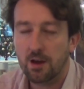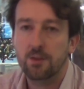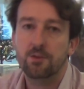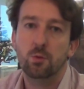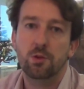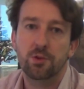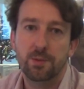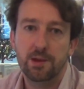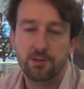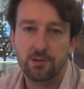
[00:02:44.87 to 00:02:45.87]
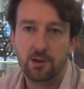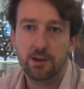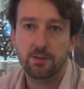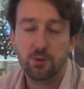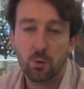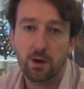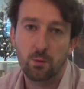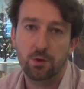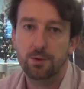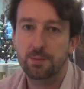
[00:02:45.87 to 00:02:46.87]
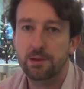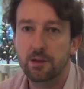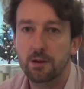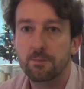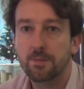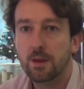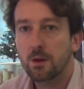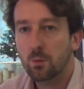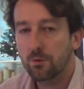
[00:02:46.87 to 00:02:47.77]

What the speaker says: this is what the space is like, and that's why I want to be there.